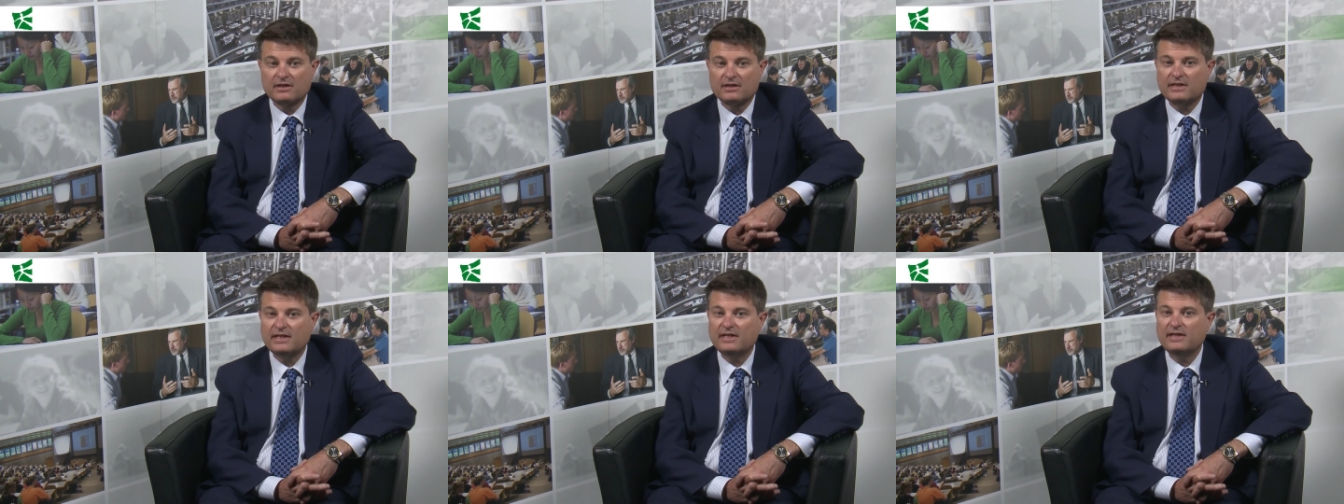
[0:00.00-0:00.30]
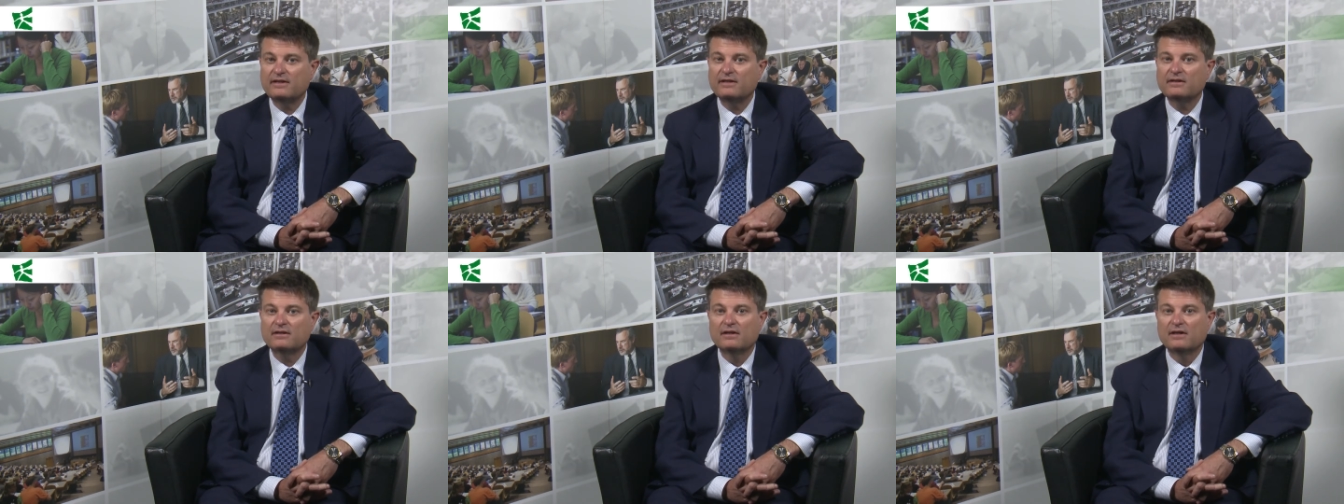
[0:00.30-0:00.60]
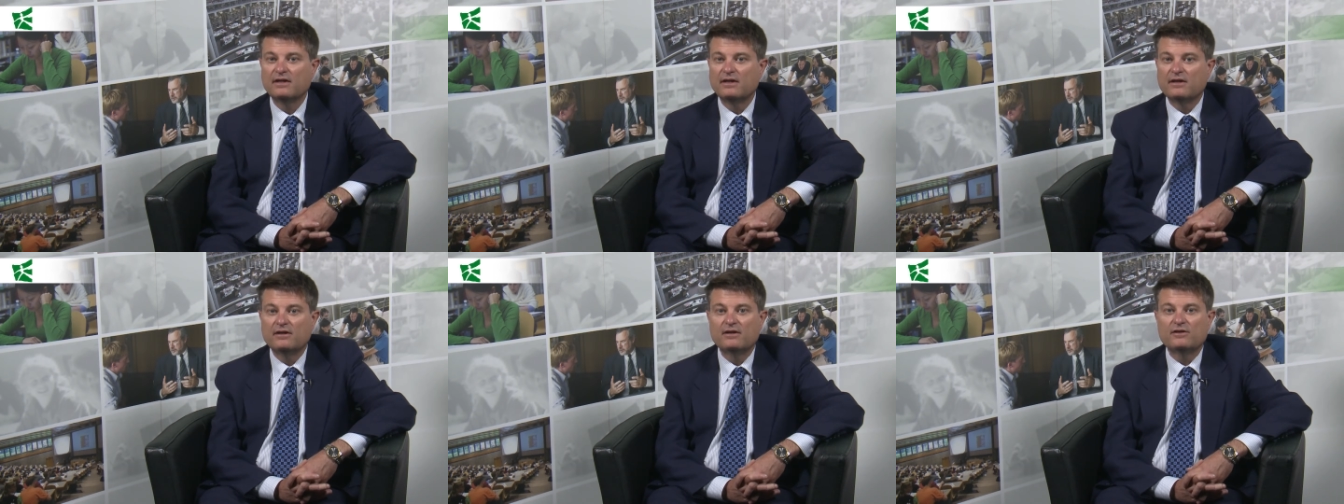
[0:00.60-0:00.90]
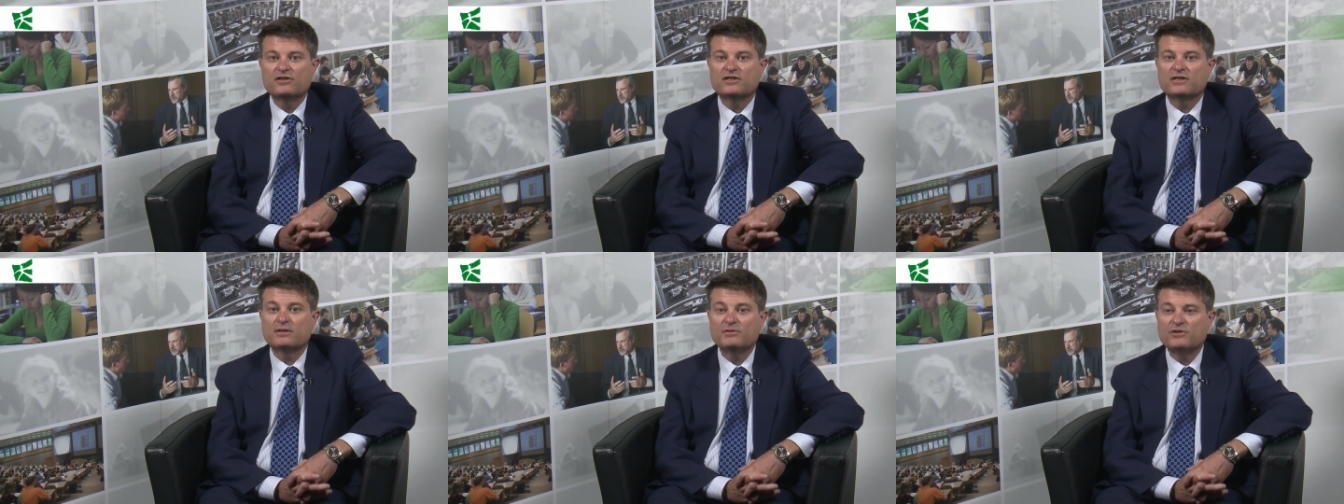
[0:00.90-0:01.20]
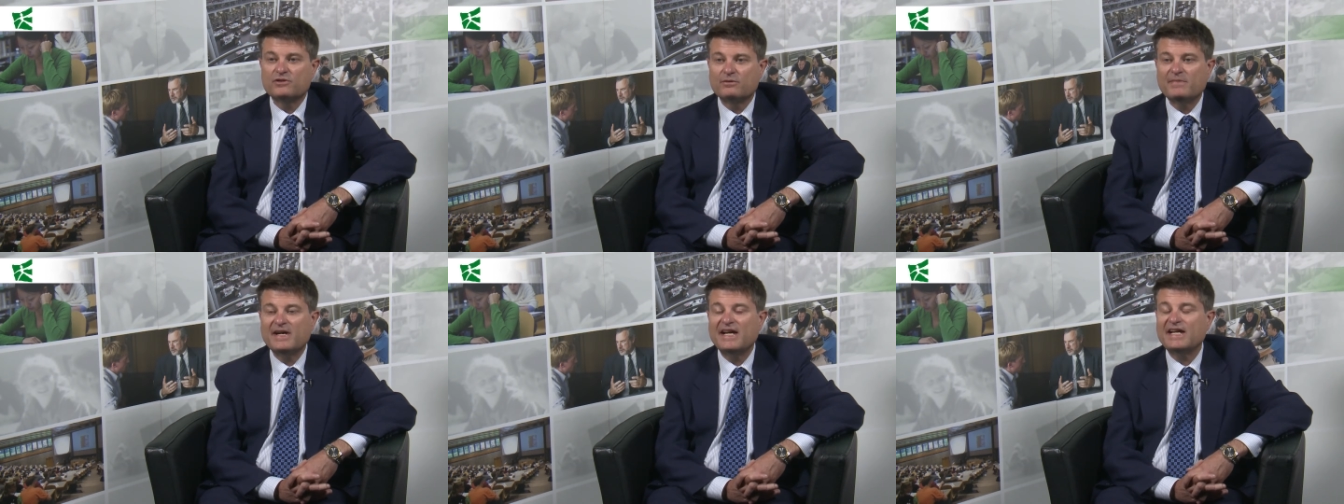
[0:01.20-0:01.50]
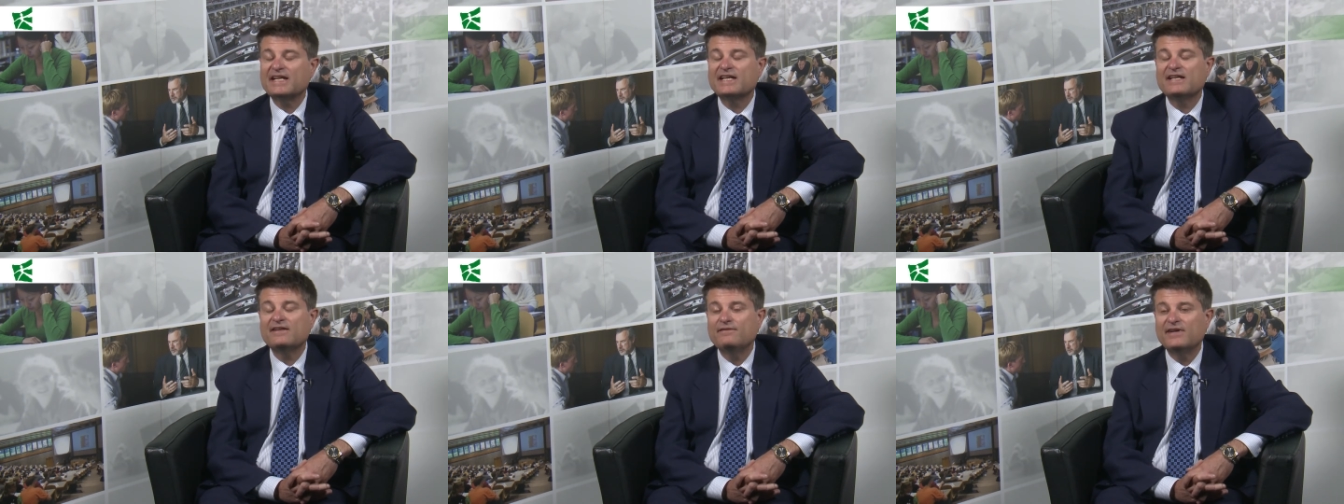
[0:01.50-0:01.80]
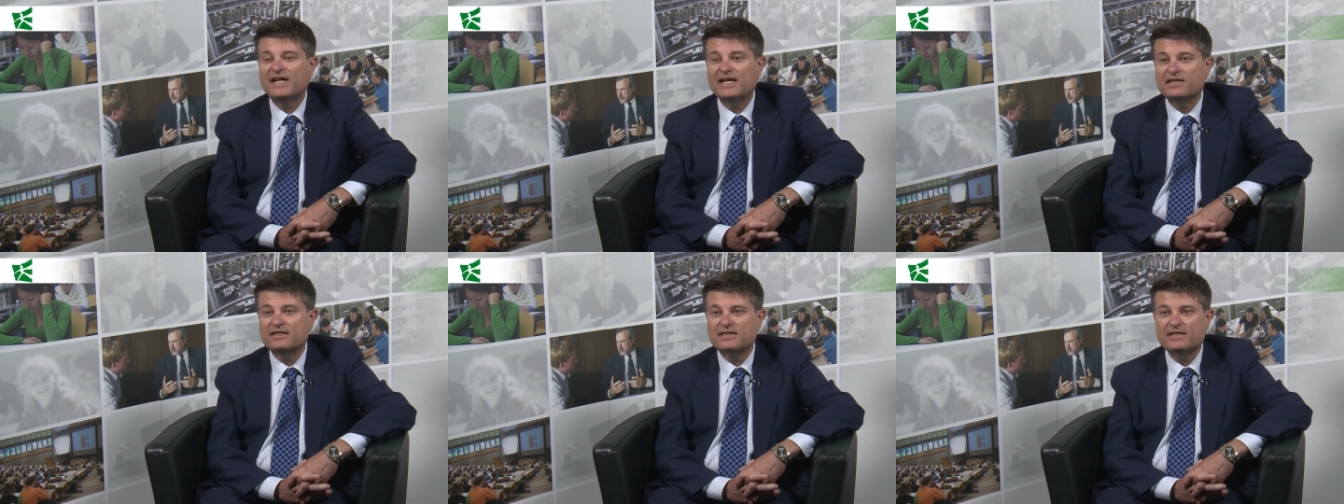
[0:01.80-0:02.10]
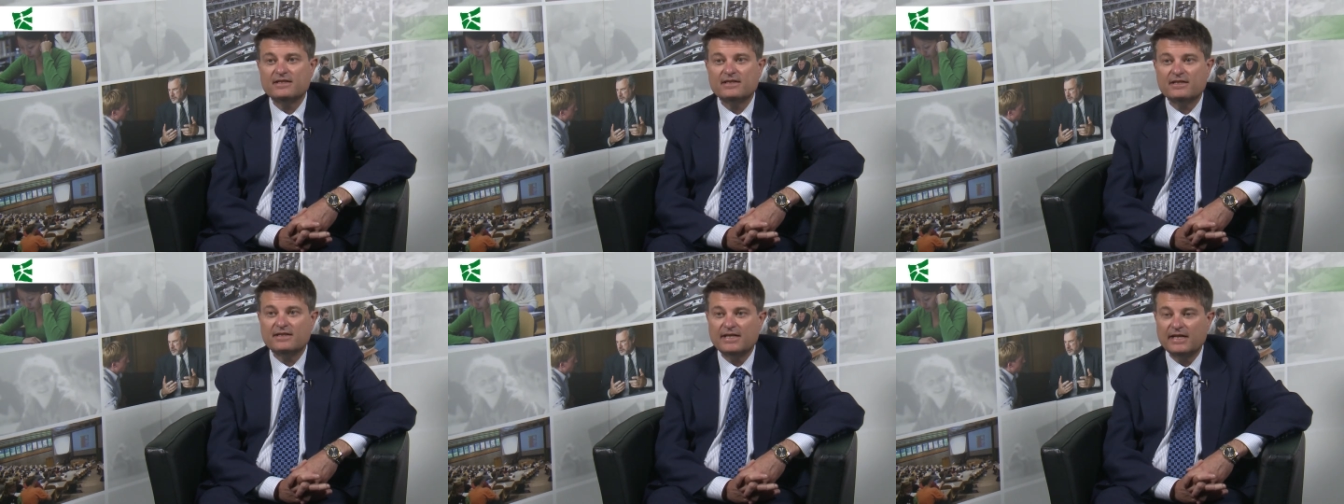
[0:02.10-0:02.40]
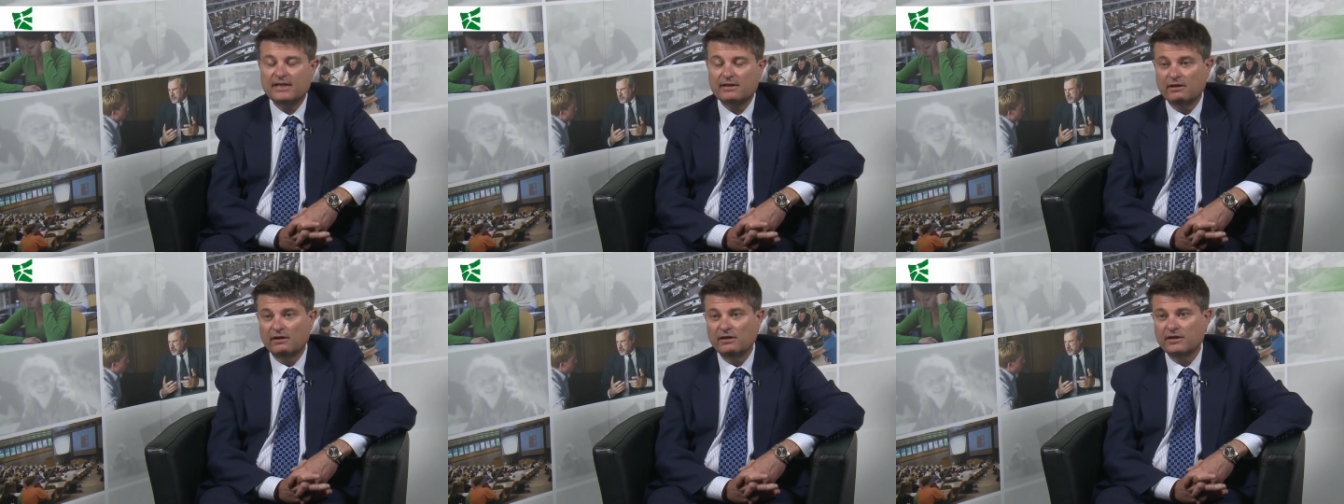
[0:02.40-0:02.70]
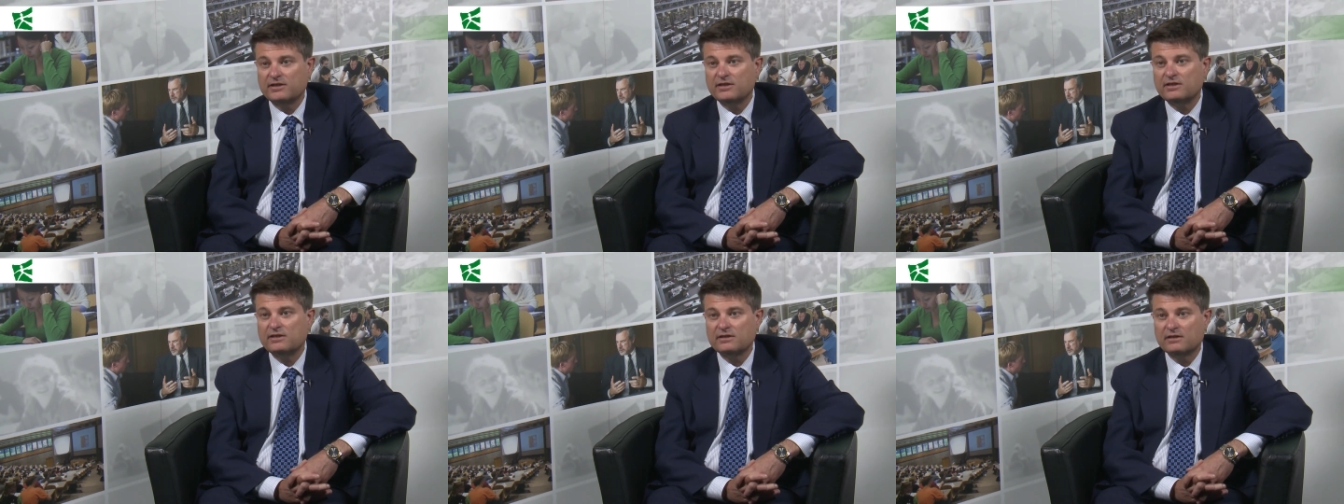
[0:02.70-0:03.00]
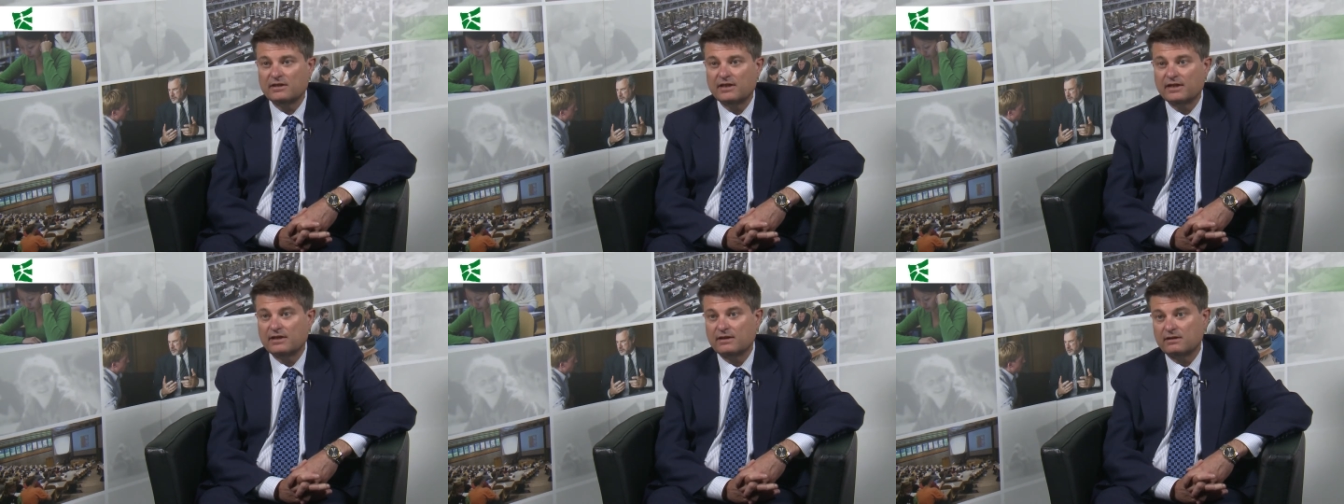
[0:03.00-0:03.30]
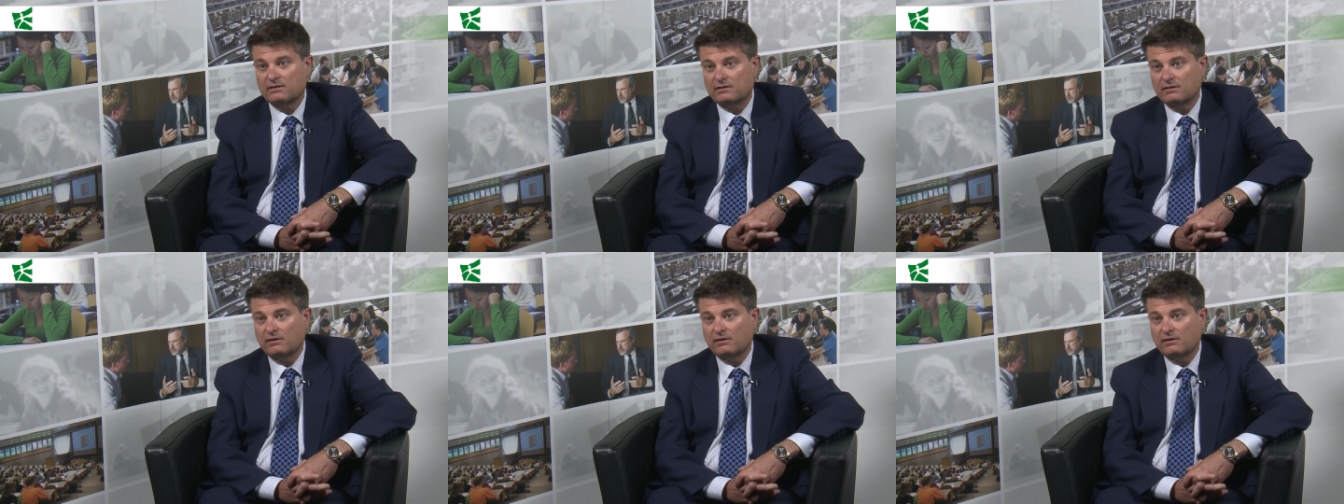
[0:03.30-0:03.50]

seeing some dramatic advances in technologies like